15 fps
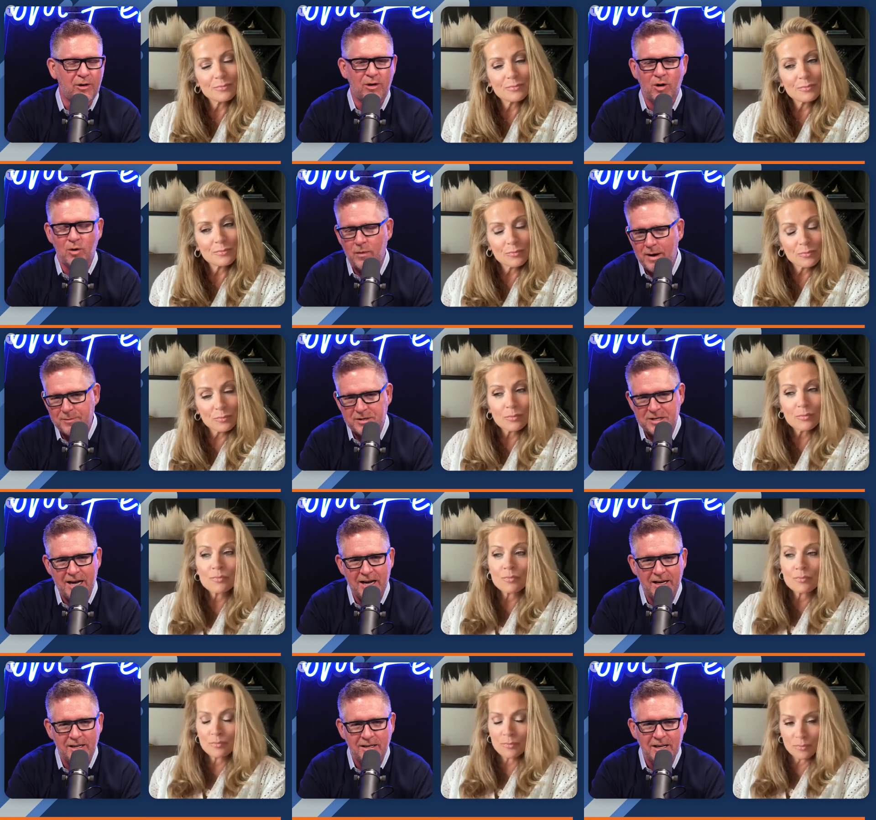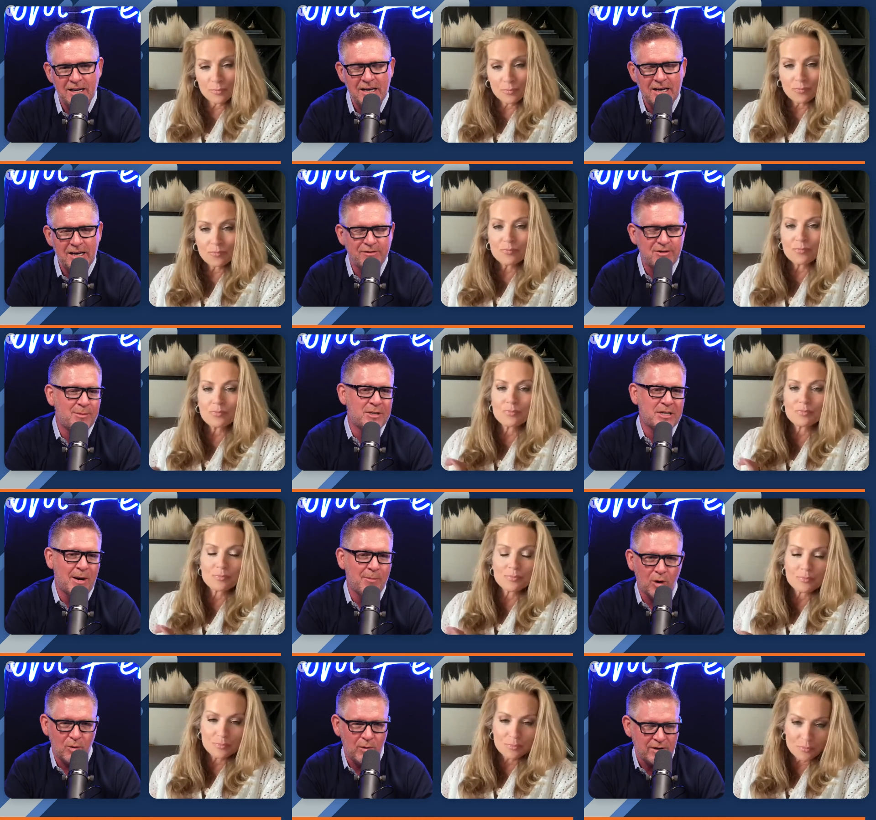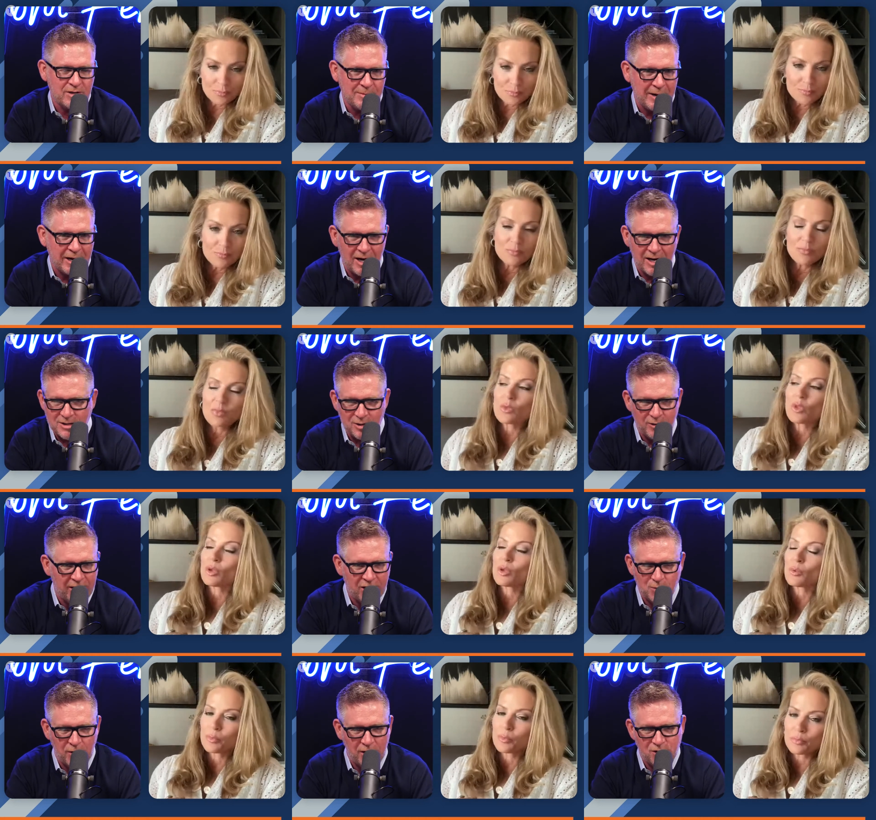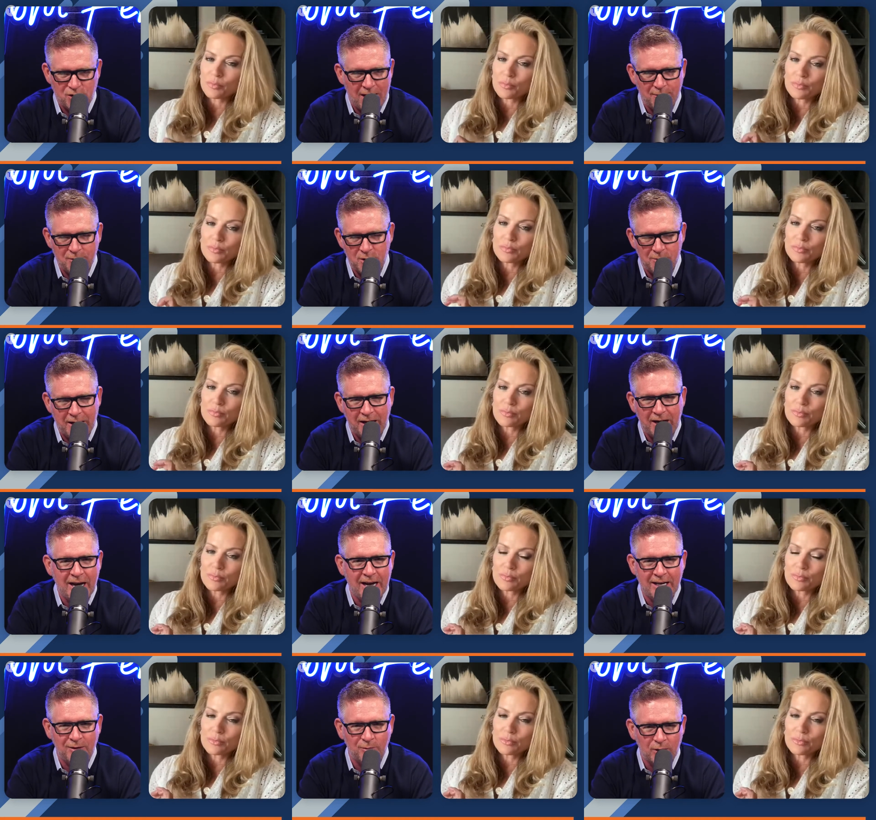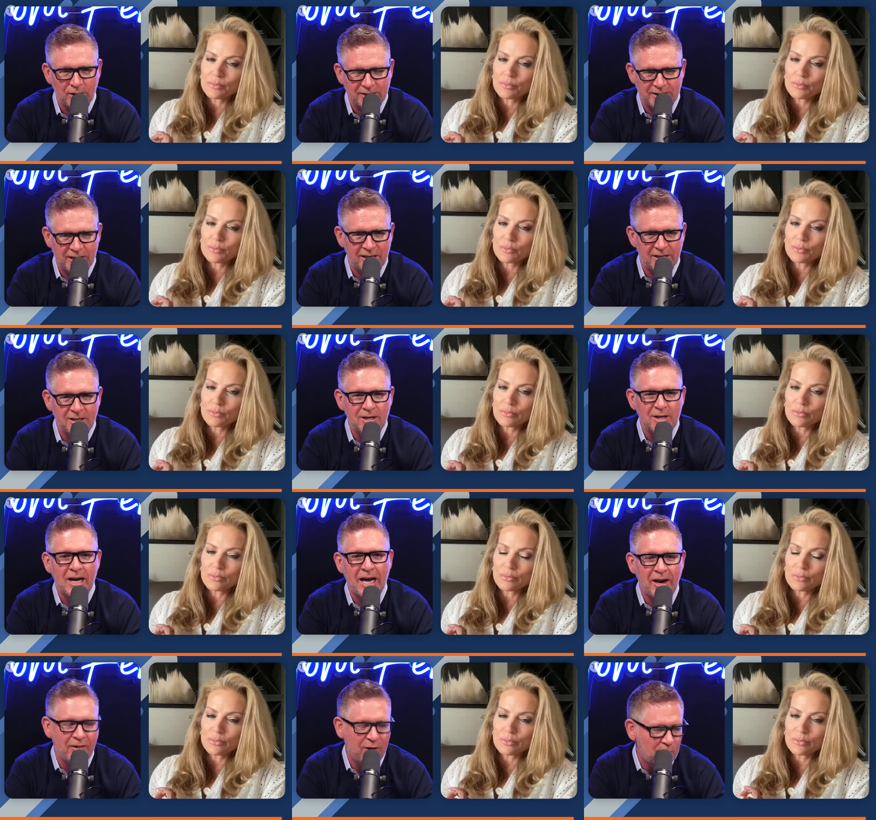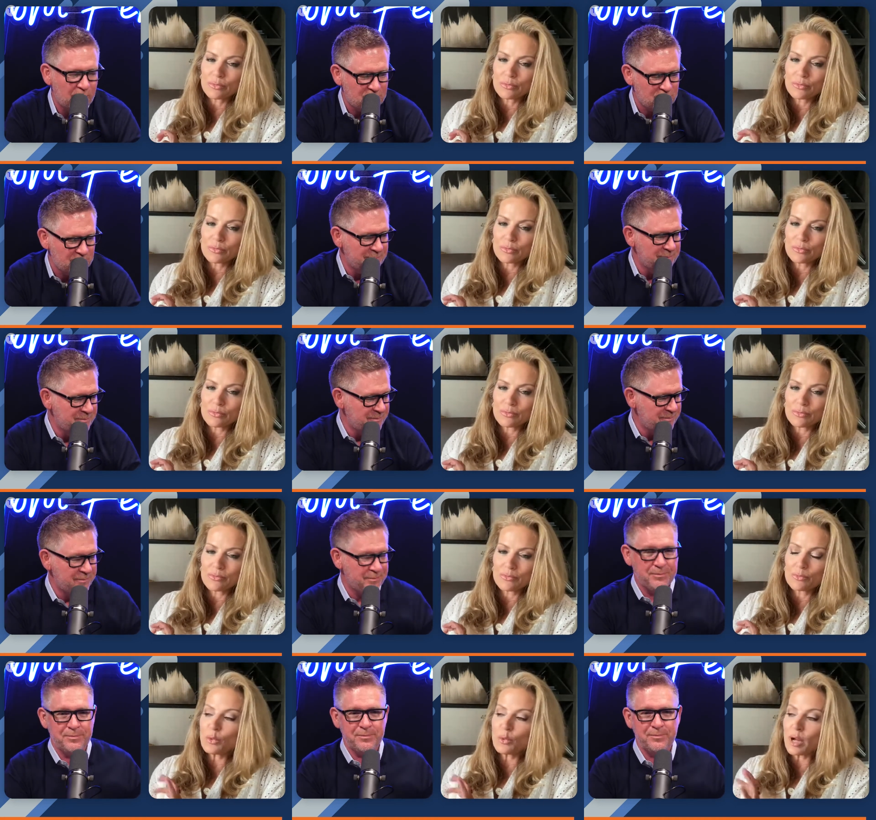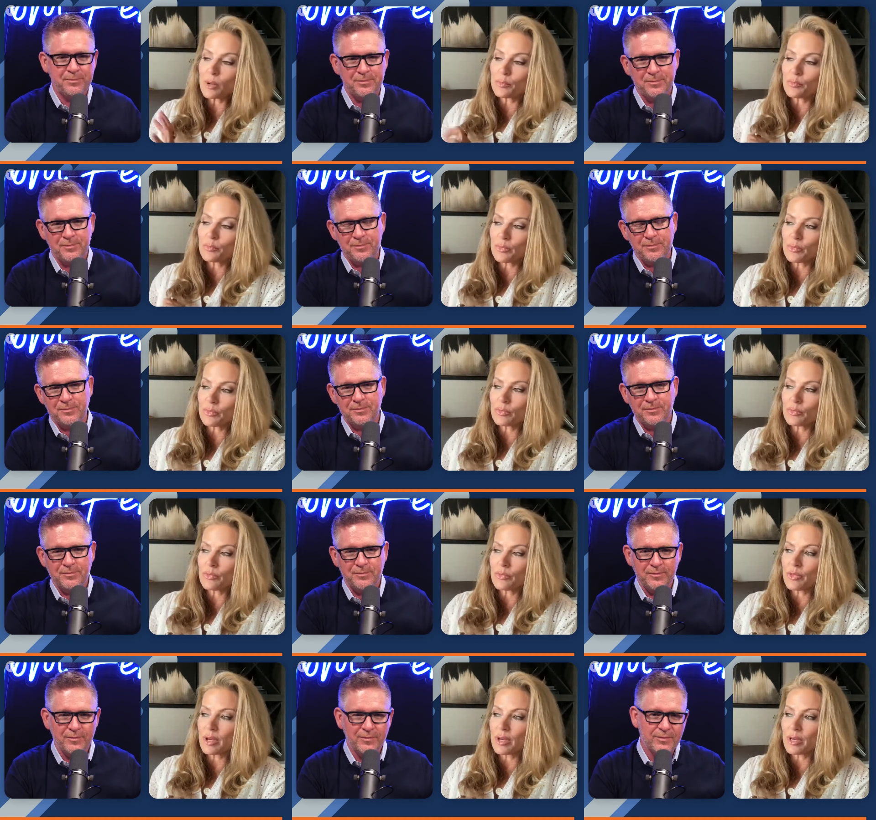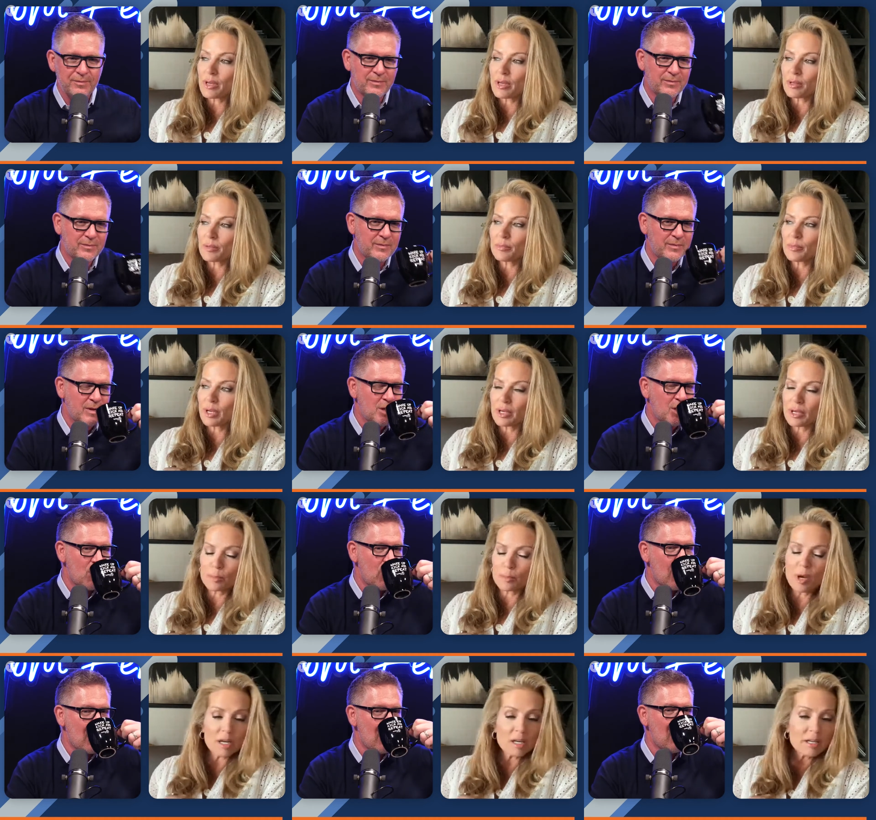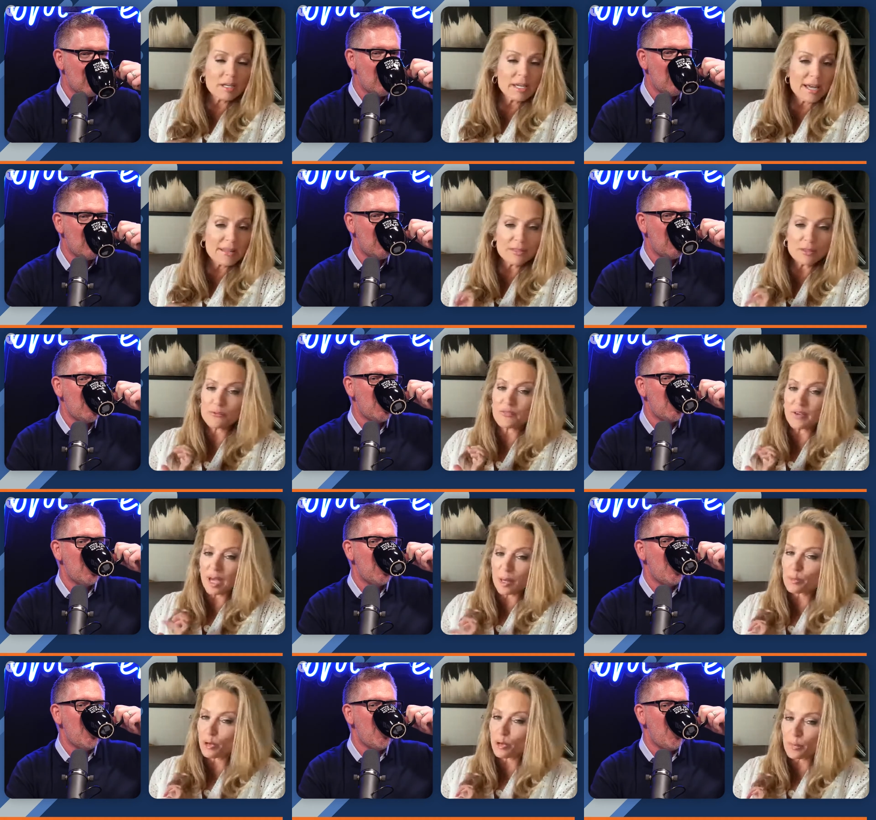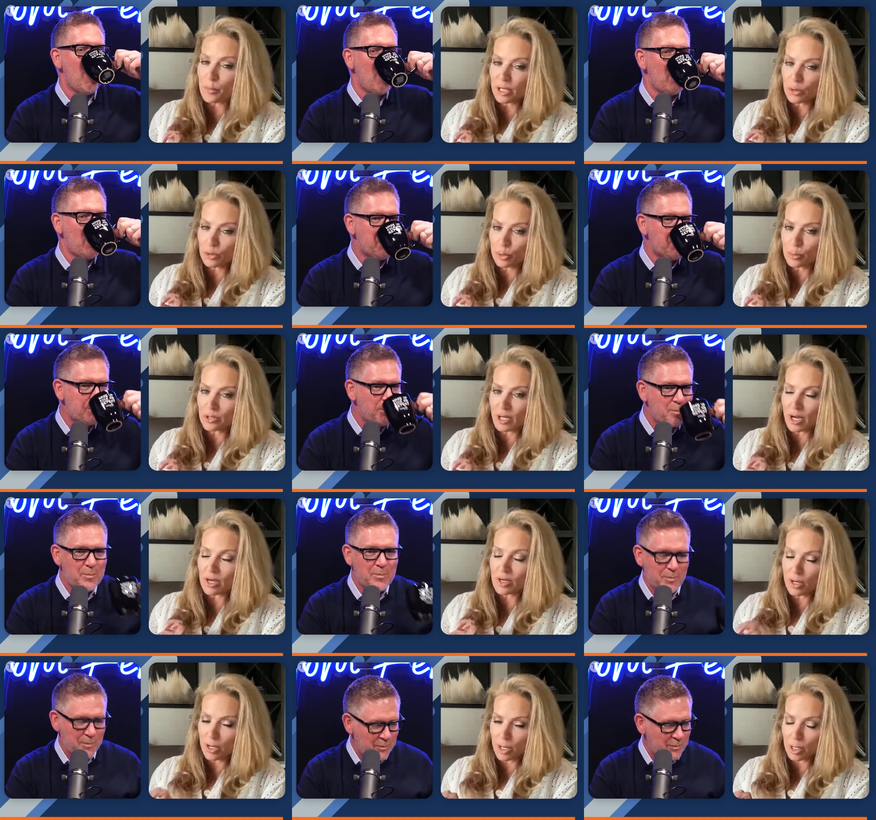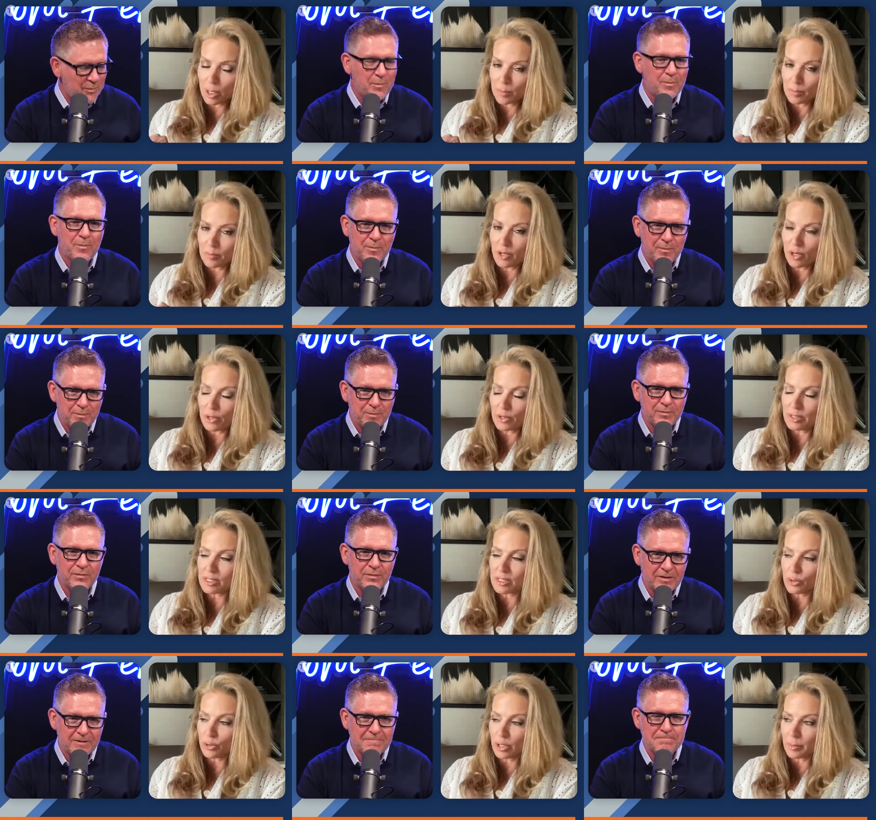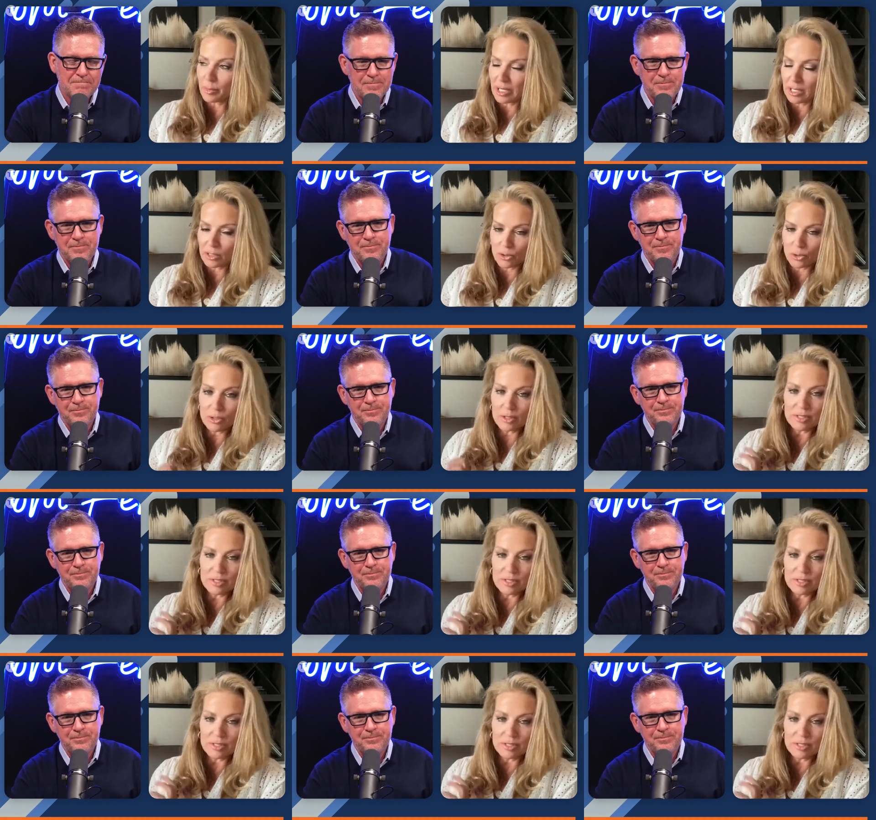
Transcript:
Speaker 1: Go to your website. If somebody's got more questions about Austin and they just want to chat with you about high end real estate, how do they reach you?
Speaker 2: Yeah, the uh, Monica at group.com Our Instagram handle